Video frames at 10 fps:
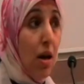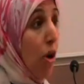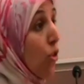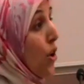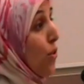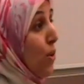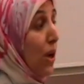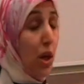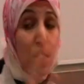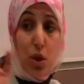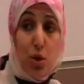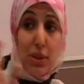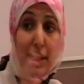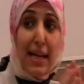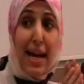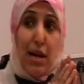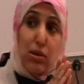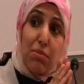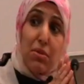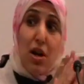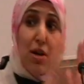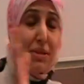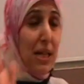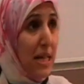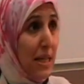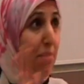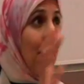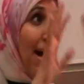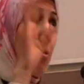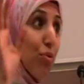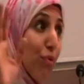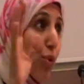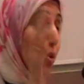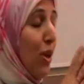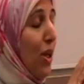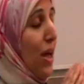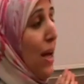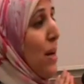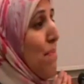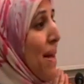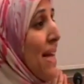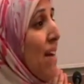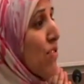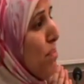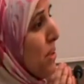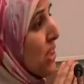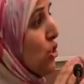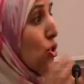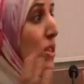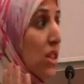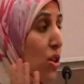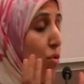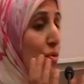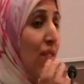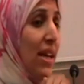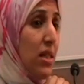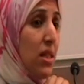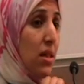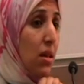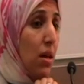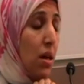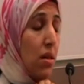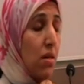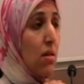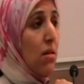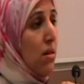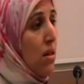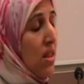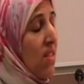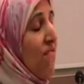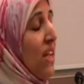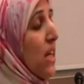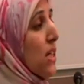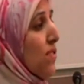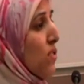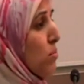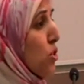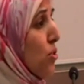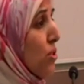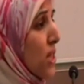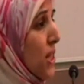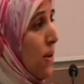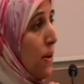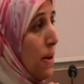Although, you know, you were saying how sometimes the powerful may have the positions and not reflecting the feelings of the majority.